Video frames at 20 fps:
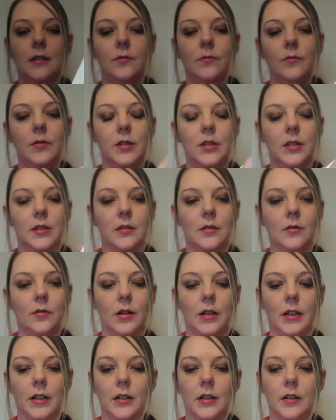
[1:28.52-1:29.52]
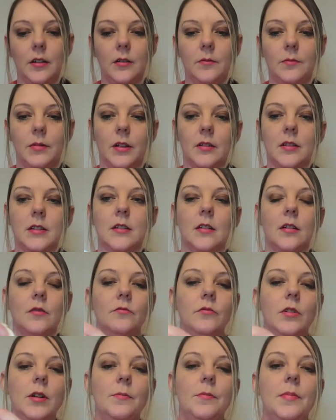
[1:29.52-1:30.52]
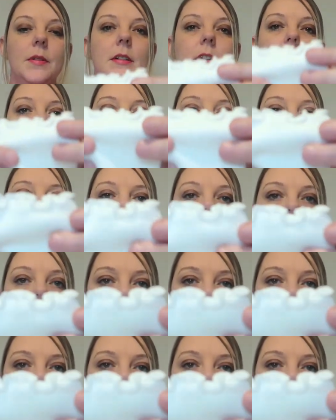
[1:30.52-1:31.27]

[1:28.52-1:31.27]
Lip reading: which is quite cute because it's like ribbed and then